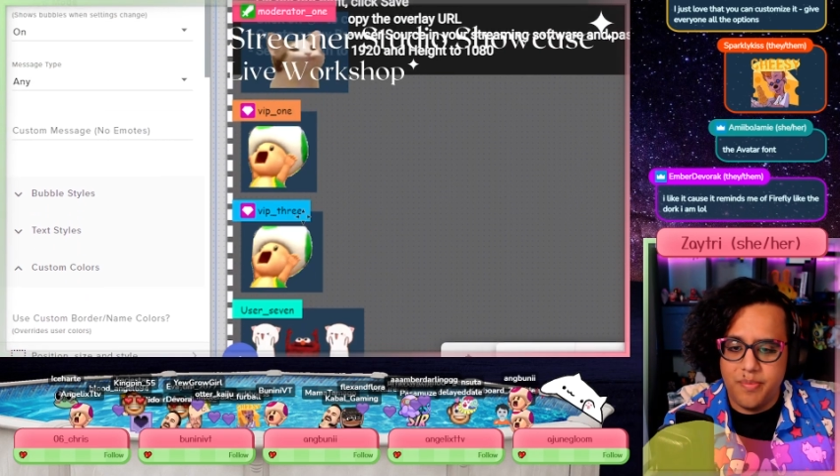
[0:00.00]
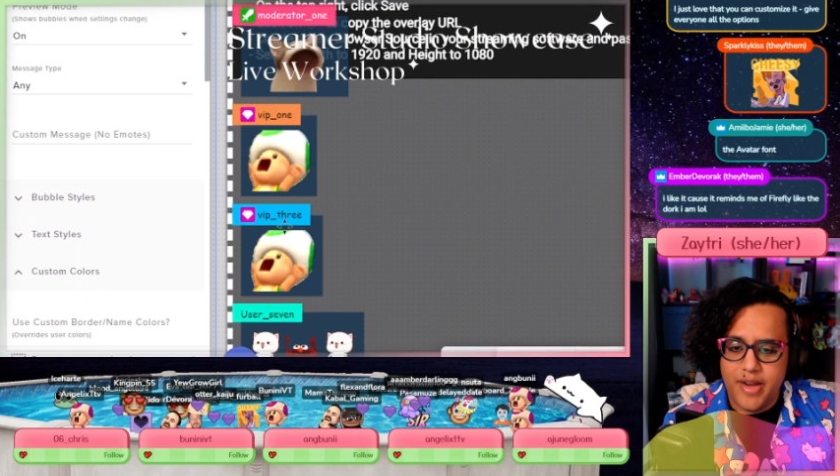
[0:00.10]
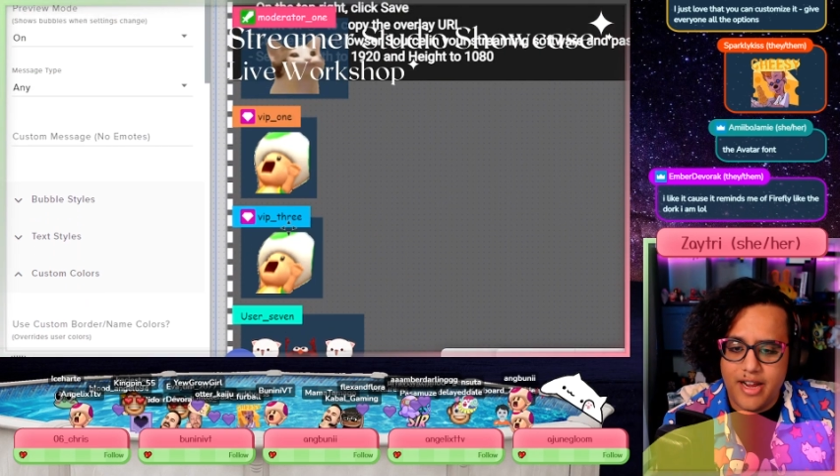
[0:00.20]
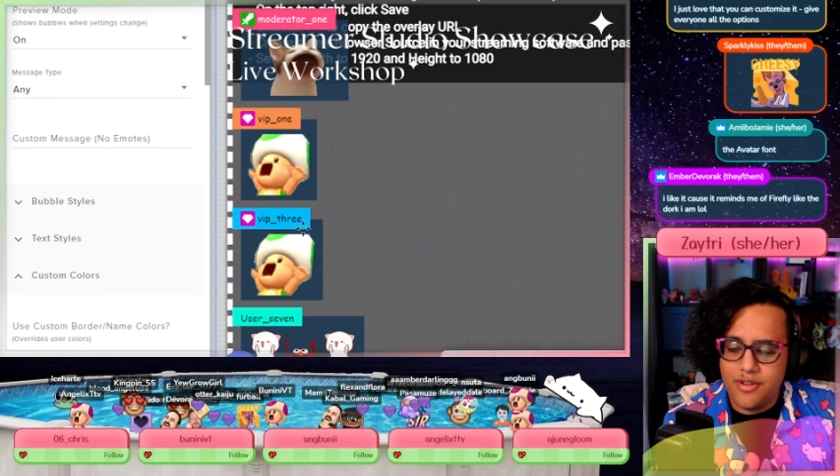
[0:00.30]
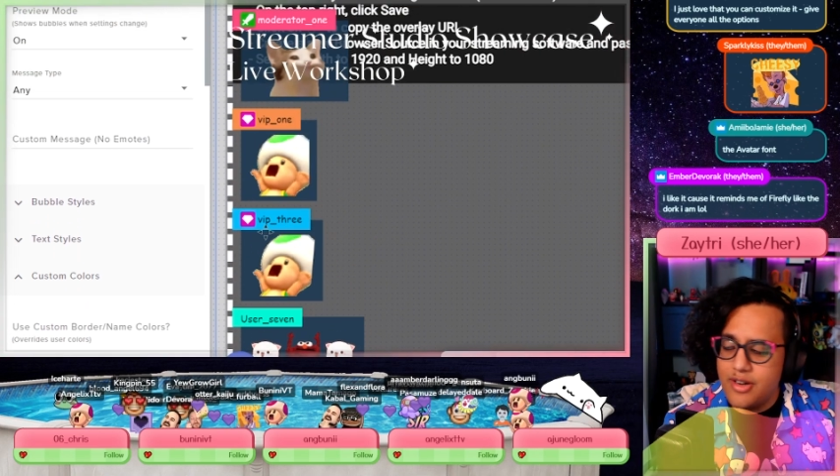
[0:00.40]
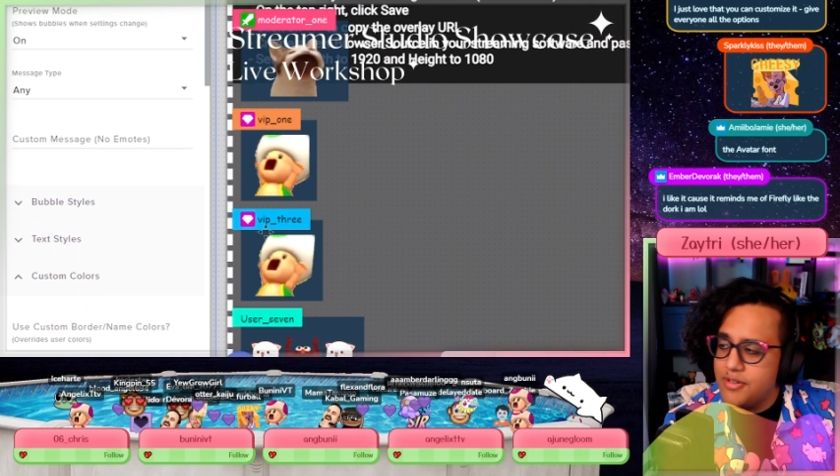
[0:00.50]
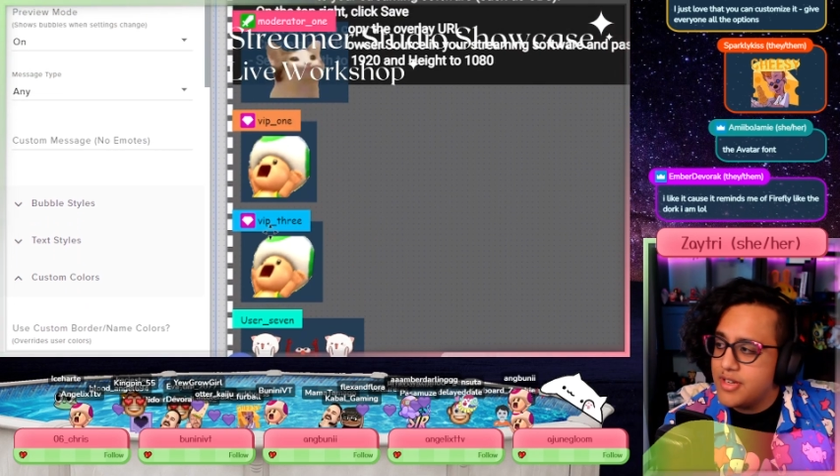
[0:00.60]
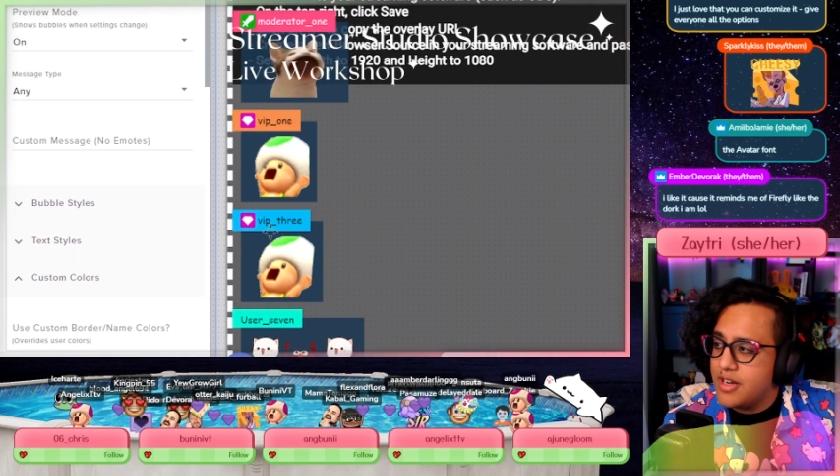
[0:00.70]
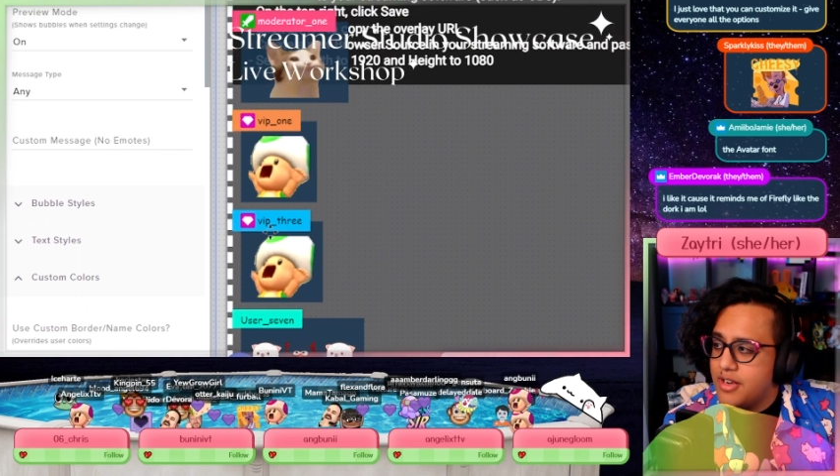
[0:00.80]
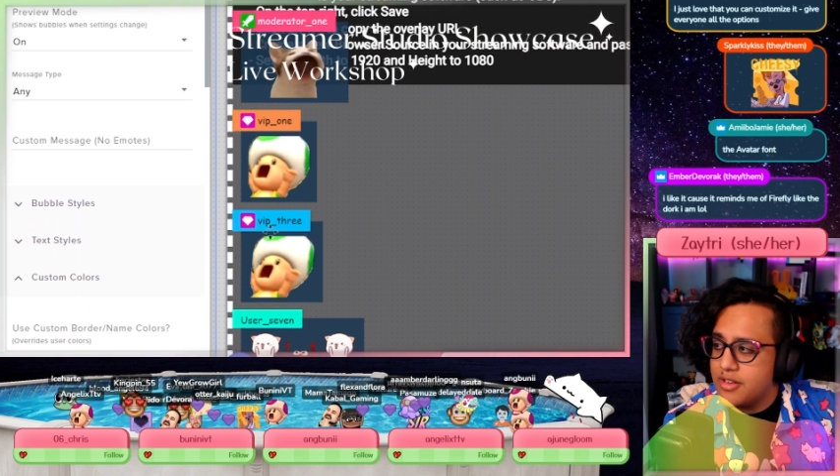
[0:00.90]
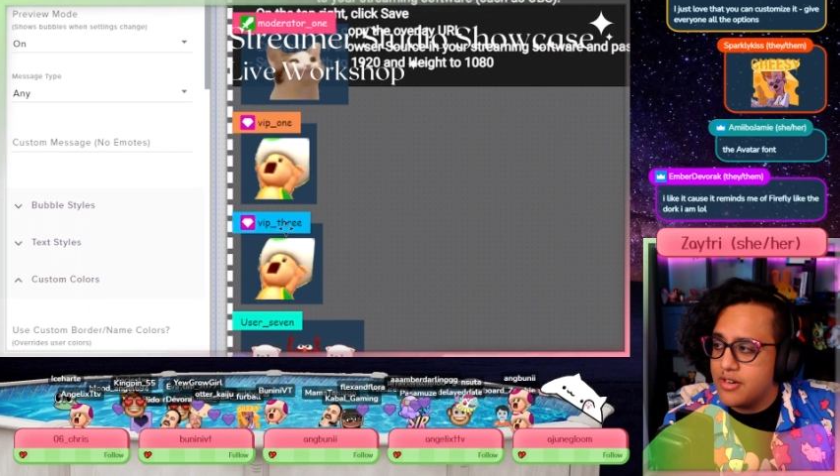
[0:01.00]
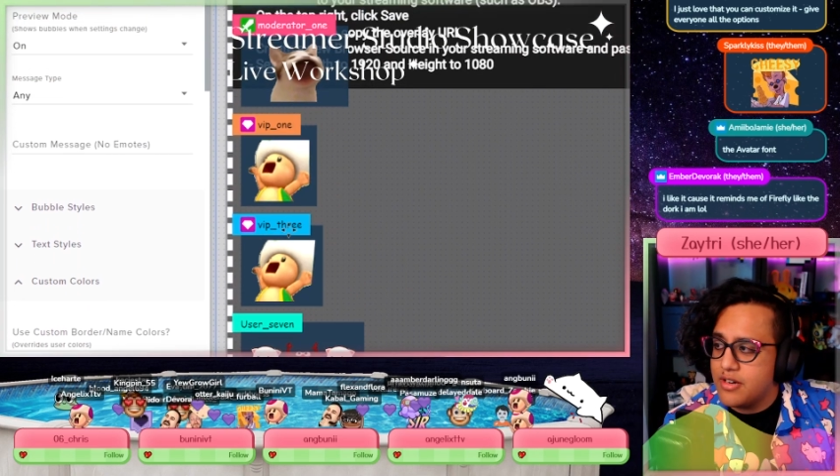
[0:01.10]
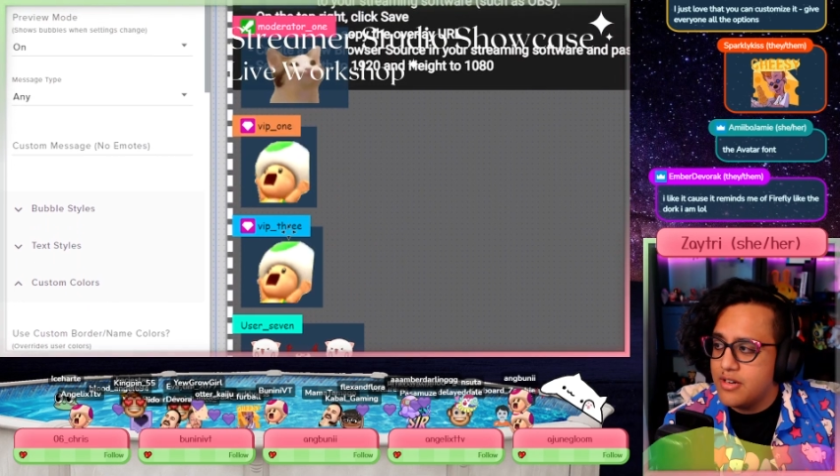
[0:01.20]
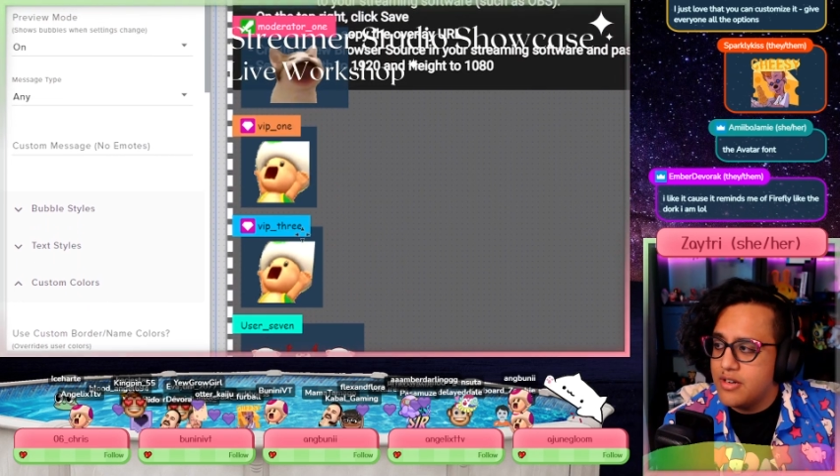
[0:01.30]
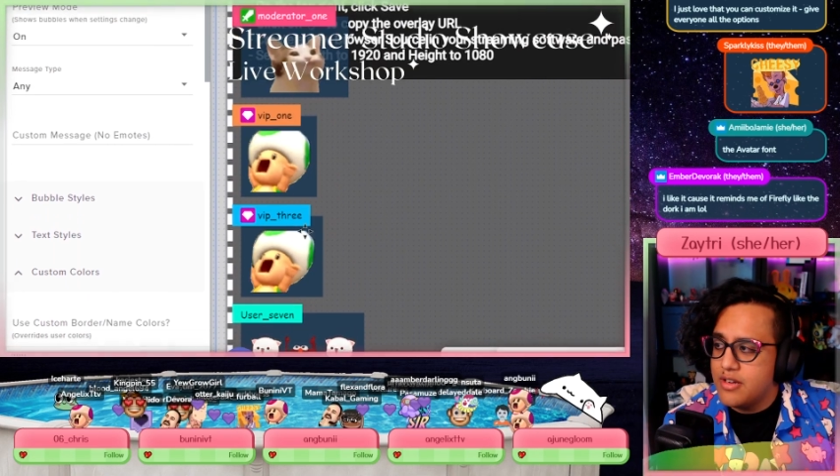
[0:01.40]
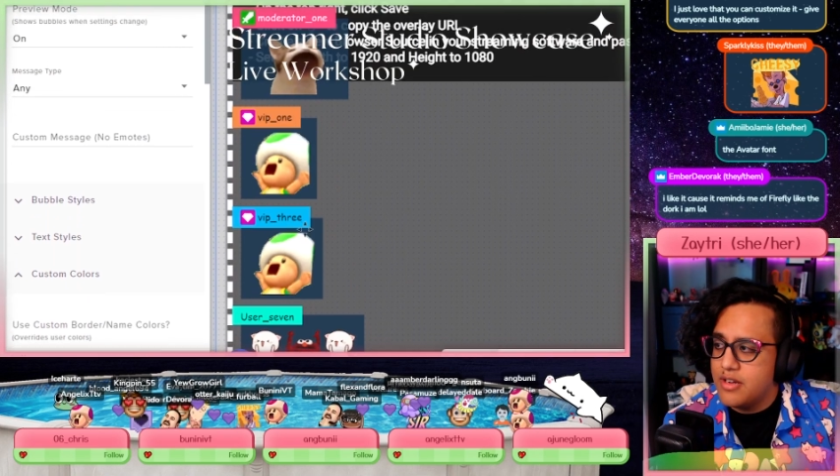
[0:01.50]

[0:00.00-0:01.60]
background color